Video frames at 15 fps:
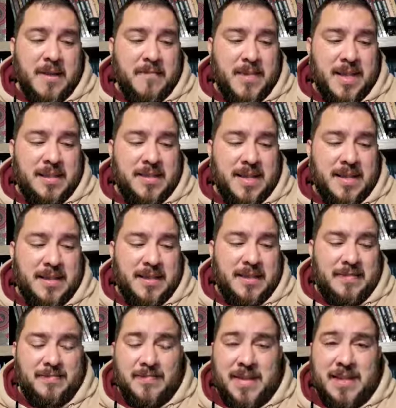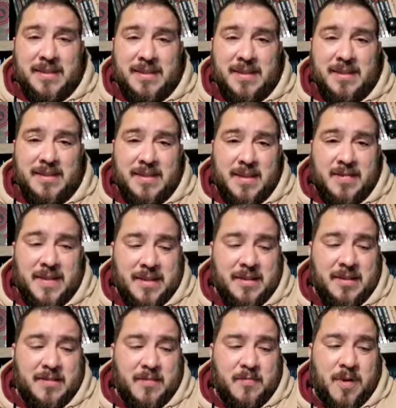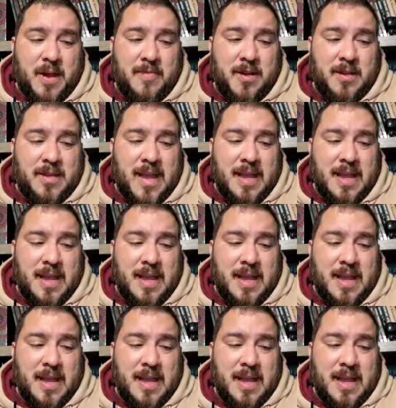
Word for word: means that this is if this is your primary